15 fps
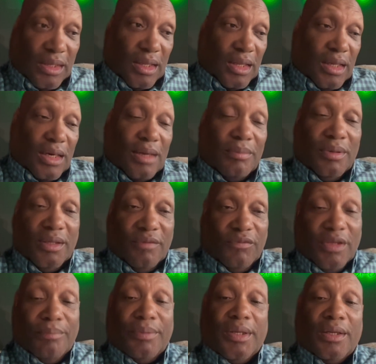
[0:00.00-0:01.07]
and I believe
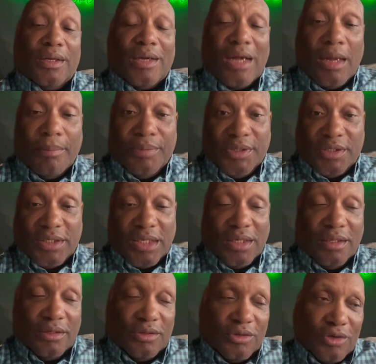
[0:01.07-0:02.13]
they're being
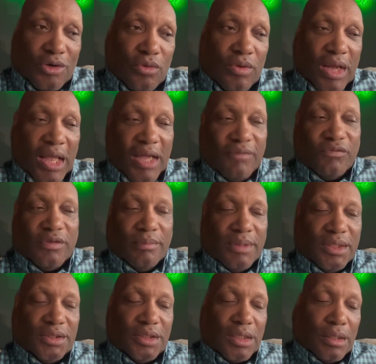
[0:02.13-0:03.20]
compensated to go after my
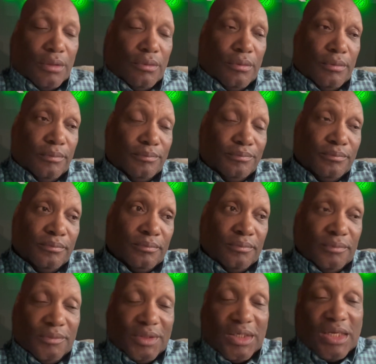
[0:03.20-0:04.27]
channel,
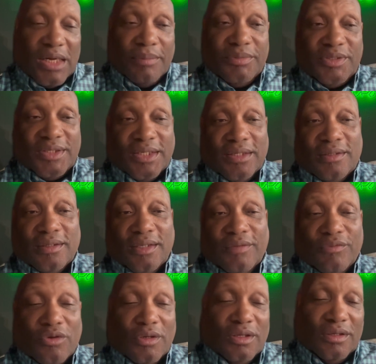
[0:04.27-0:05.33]
compensated to leave
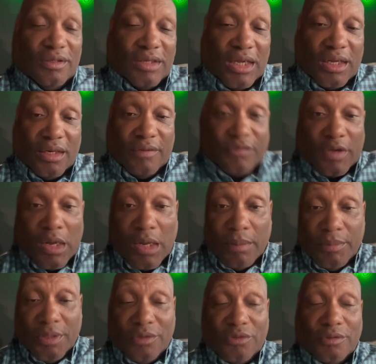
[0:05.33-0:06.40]
all these negative
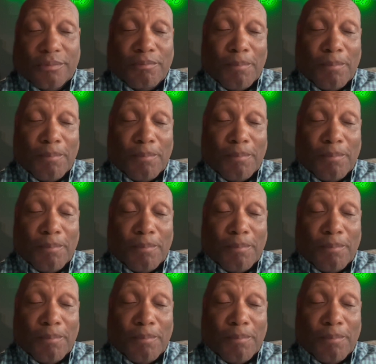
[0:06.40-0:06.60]
comments.